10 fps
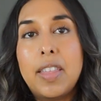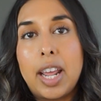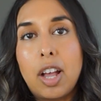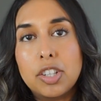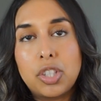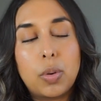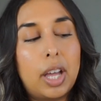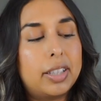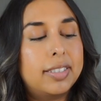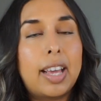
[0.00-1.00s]
And then I also
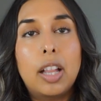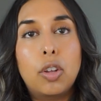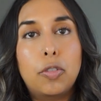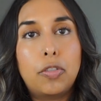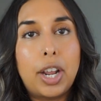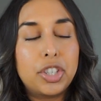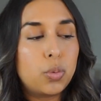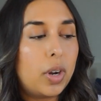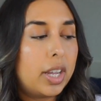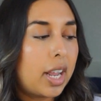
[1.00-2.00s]
got this
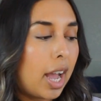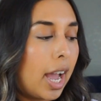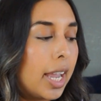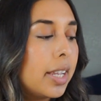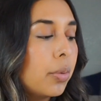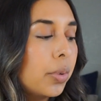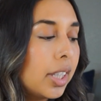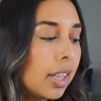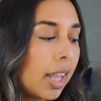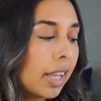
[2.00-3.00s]
HelloFresh one. I
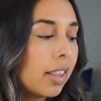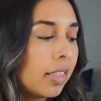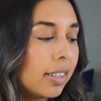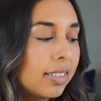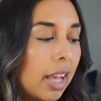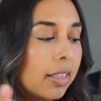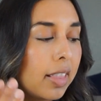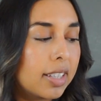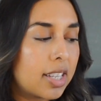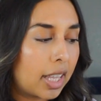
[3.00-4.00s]
really like that they send
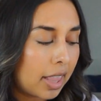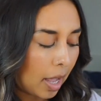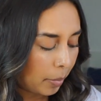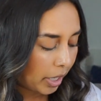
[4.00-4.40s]
things like that